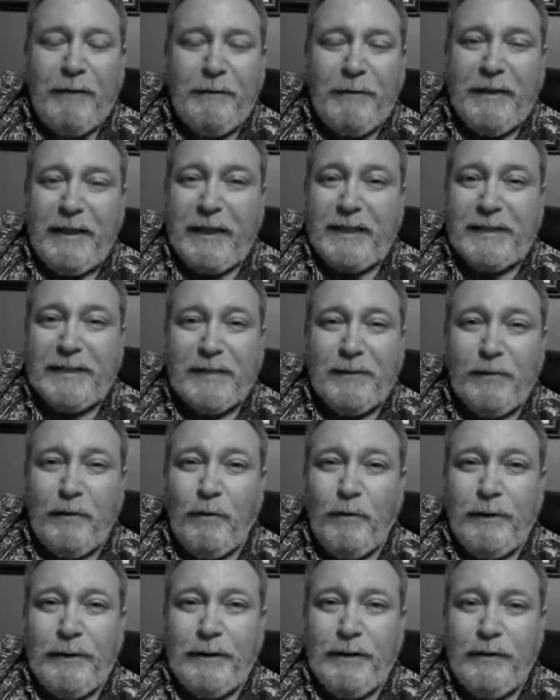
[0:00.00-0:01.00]
I mean, that's just
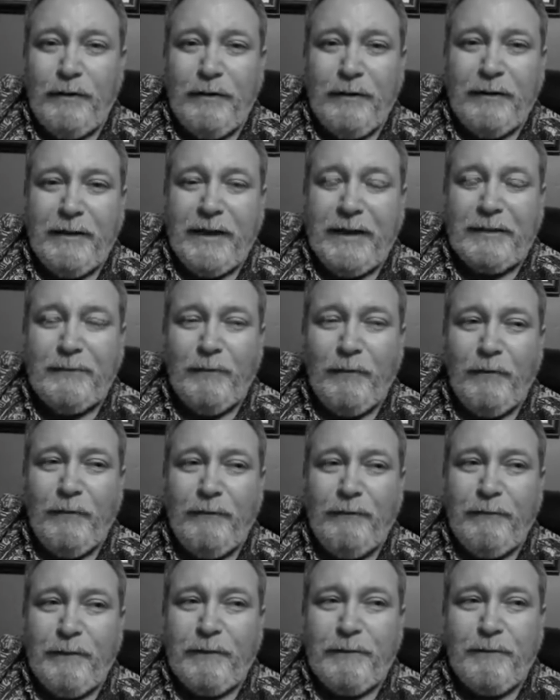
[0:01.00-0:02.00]
what we do, and that's what
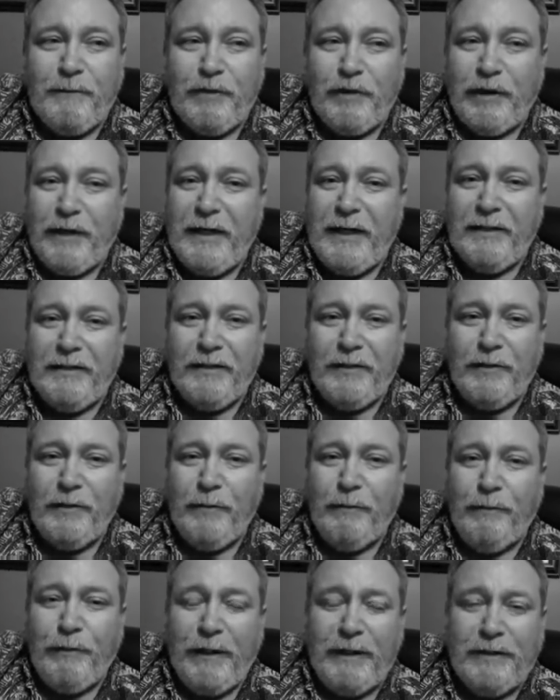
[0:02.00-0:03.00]
we've been trained to do
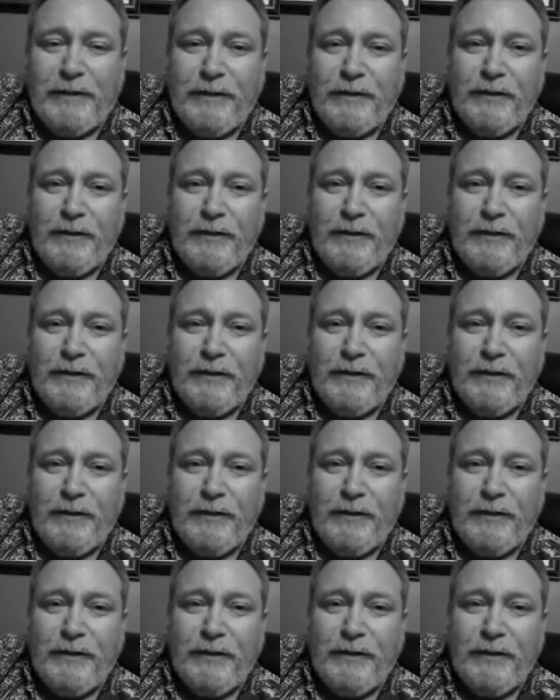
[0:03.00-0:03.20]
and bred to